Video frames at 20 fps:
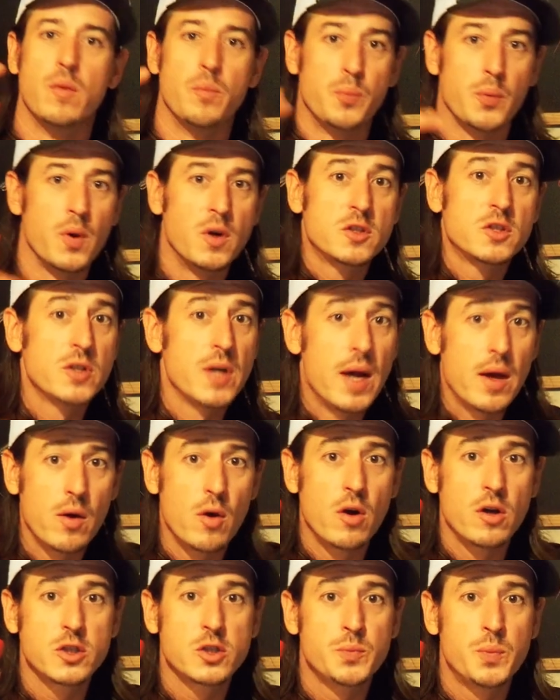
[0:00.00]
The brook trout
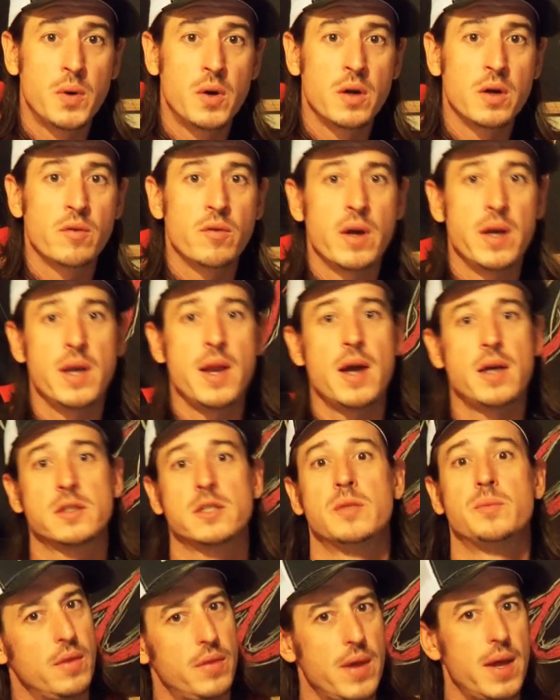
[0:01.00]
are spawning right now.
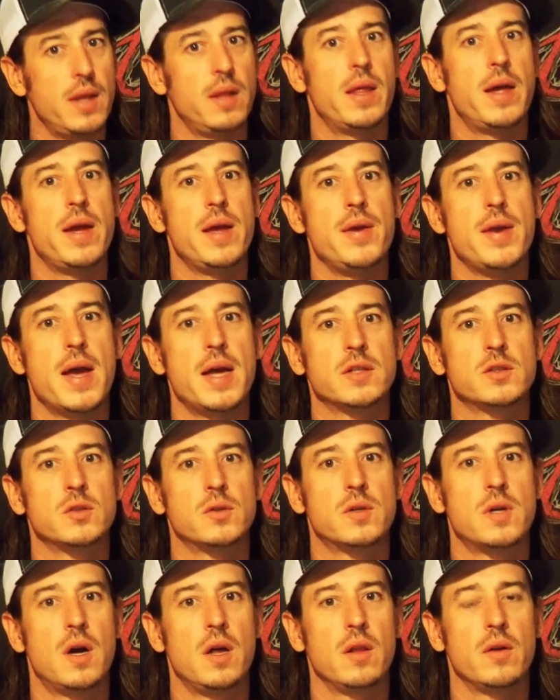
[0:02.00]
They lay a
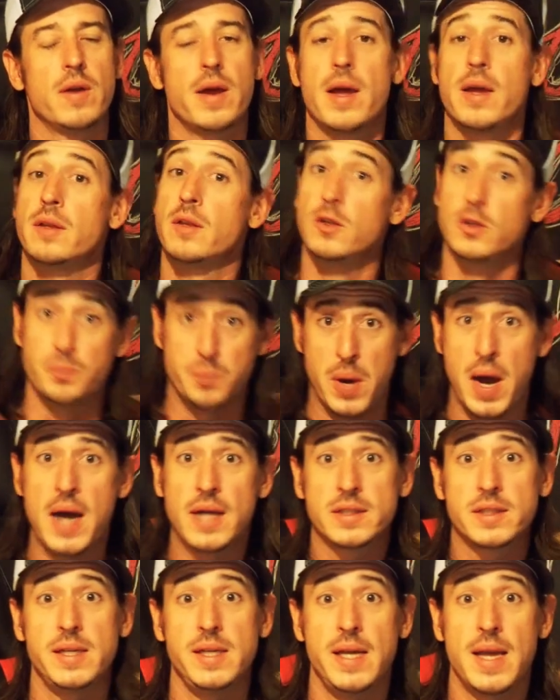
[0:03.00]
natural color egg. Those
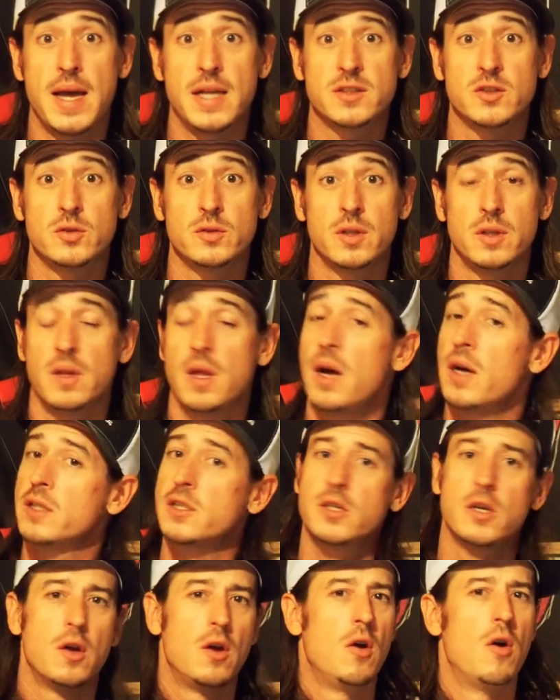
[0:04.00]
Potski Natural
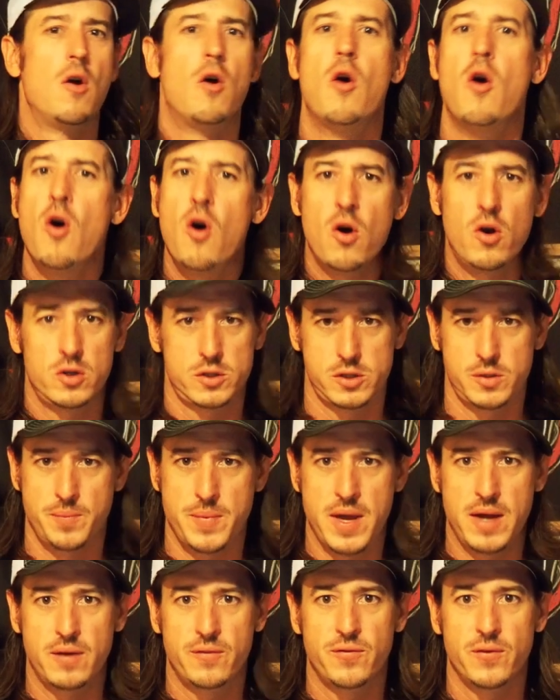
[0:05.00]
Deluxe, awesome
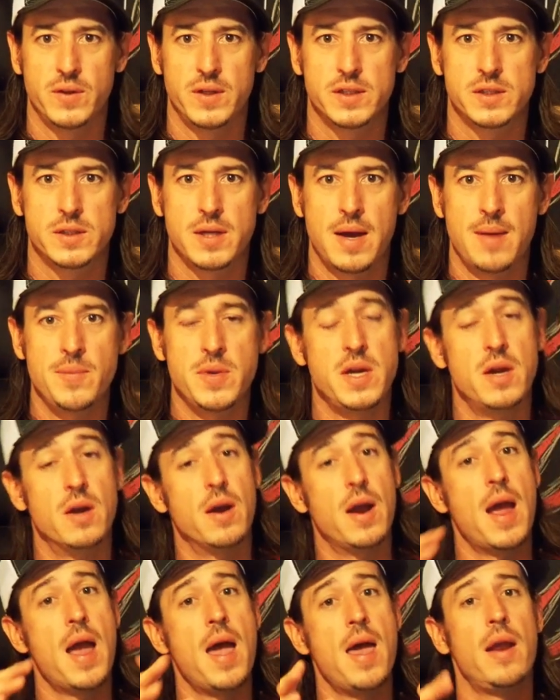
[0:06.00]
egg for this time of
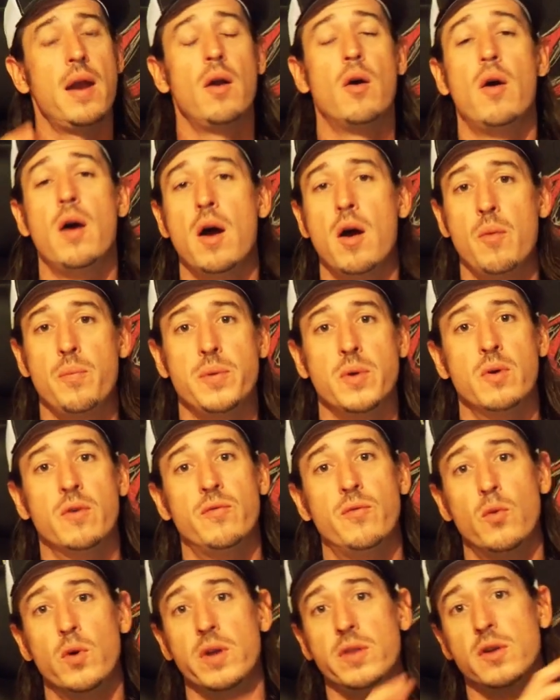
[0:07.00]
year, and it'll help you
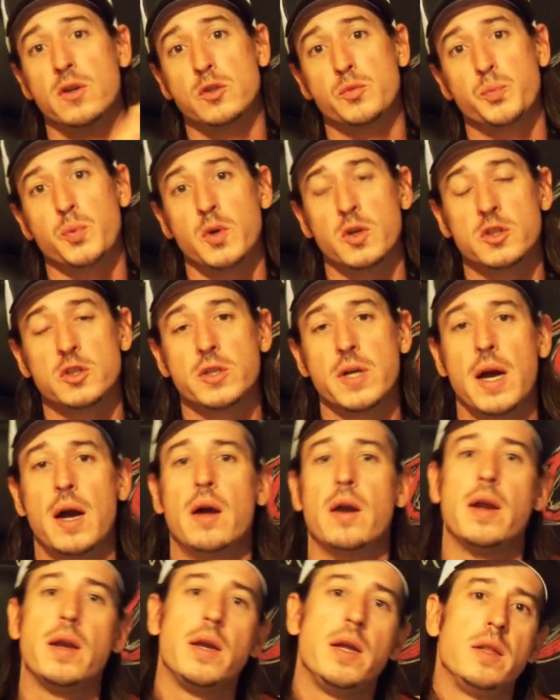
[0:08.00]
avoid those brook
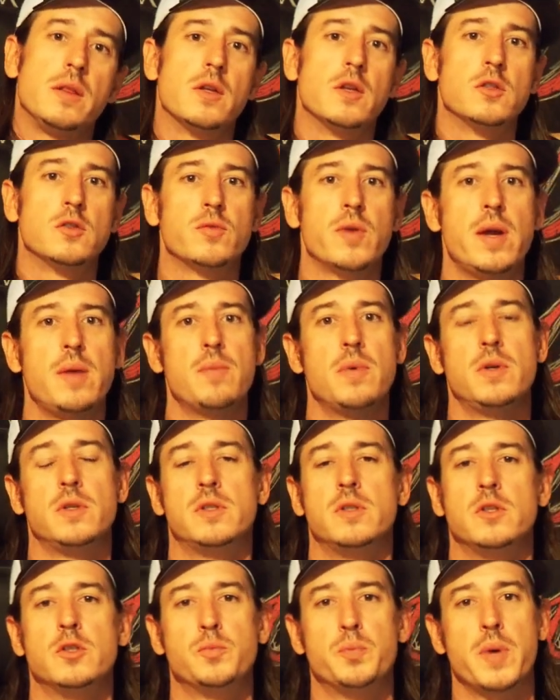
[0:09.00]
trout and hit those rainbows
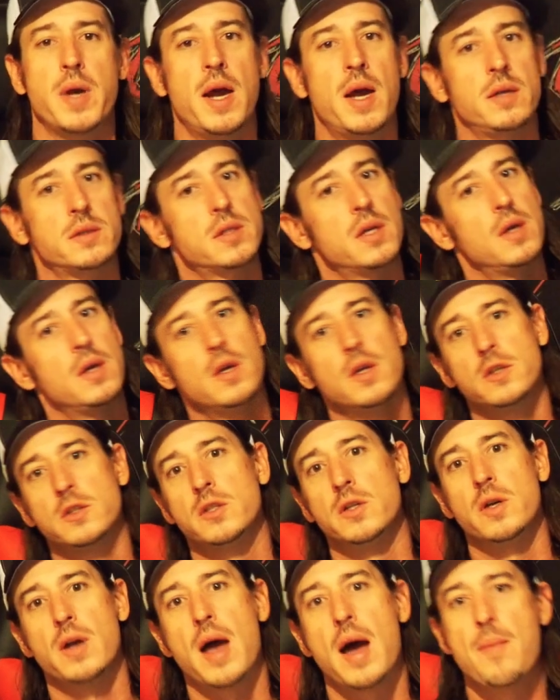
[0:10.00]
and those browns,
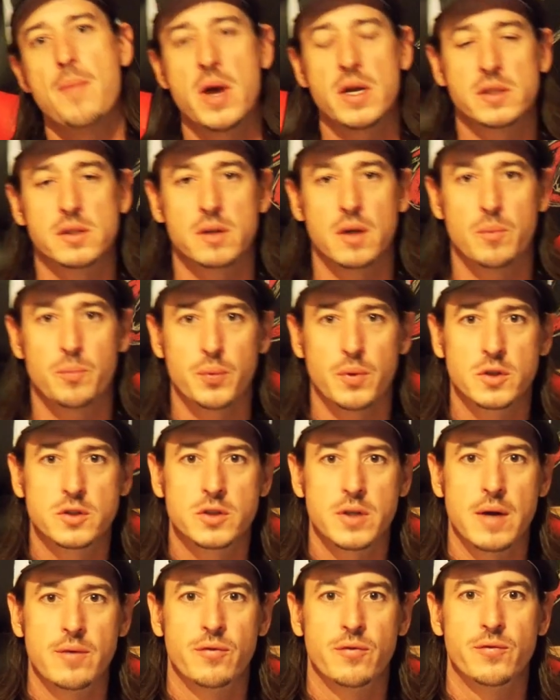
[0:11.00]
so you're not messing up brook
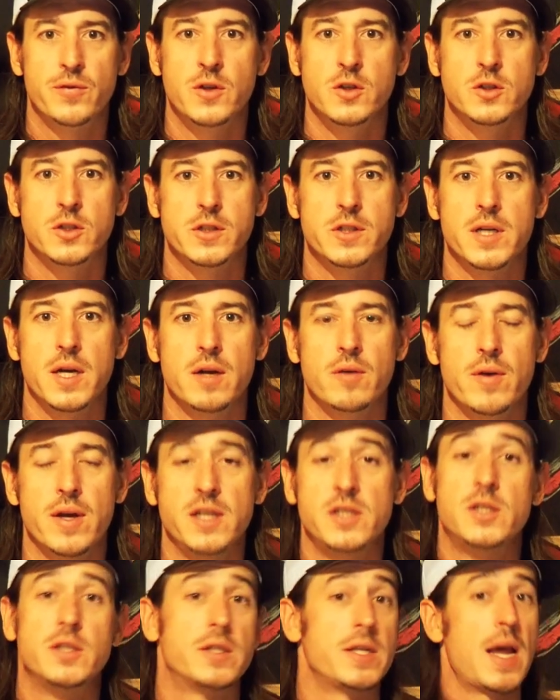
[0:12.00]
trout for future
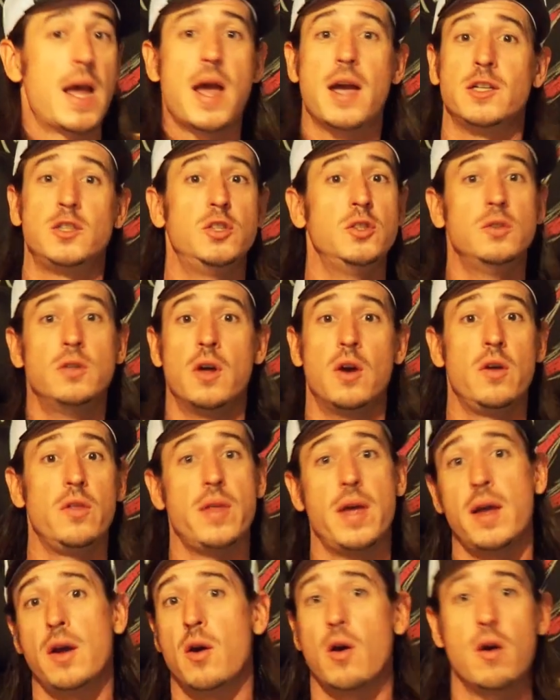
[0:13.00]
generations. As you know,
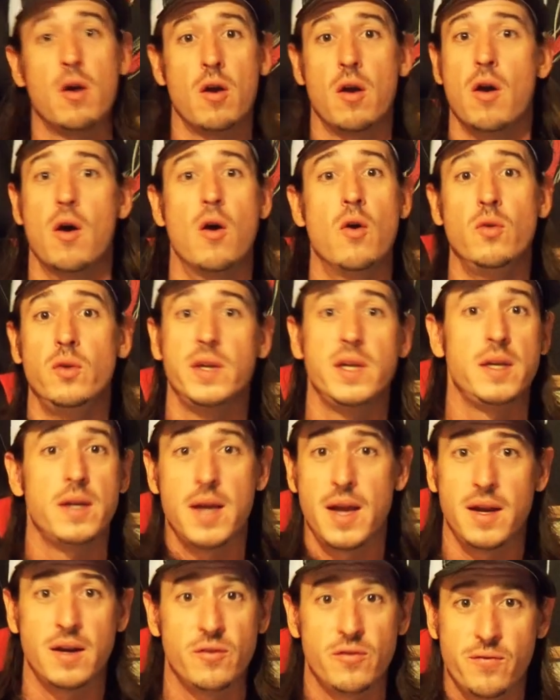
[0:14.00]
they are our only
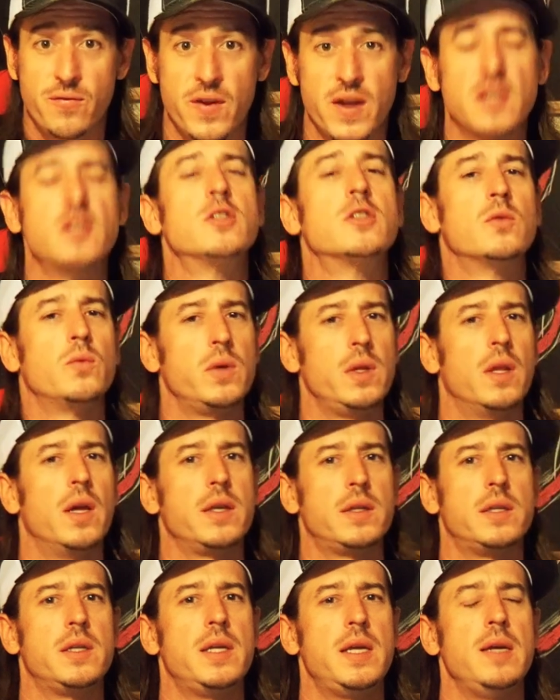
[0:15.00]
native fish, so we
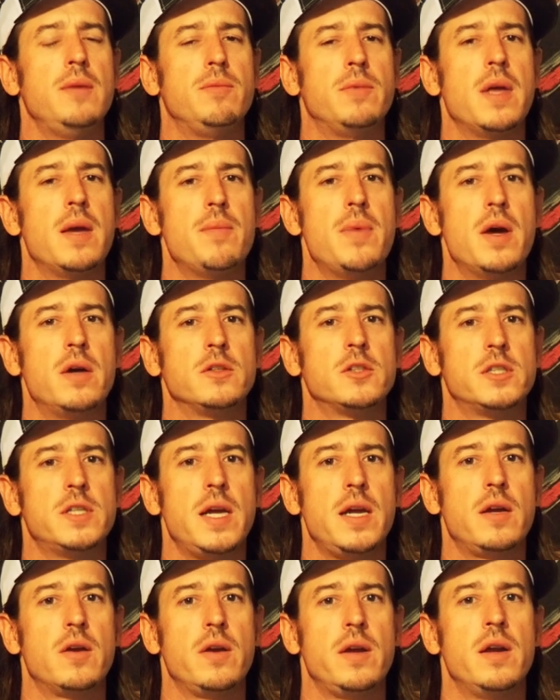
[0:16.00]
like to keep them held
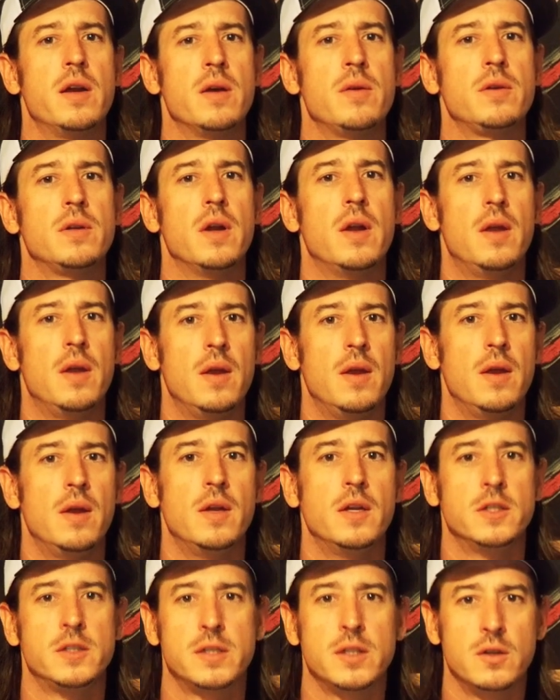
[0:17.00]
sacred here in
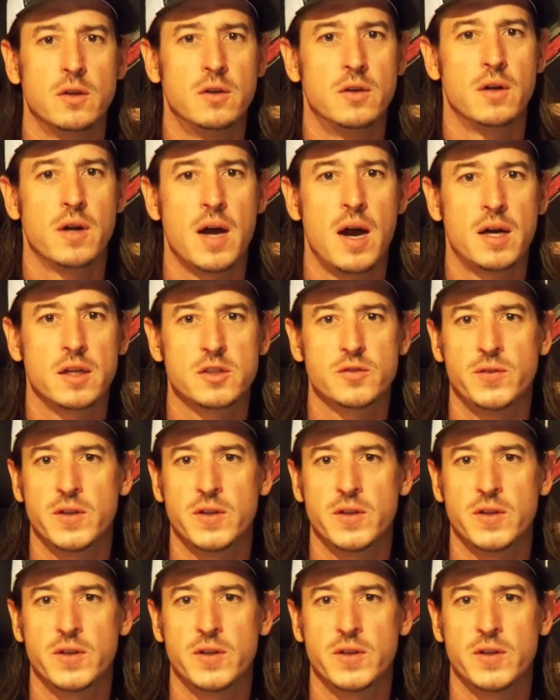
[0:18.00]
single hook hogs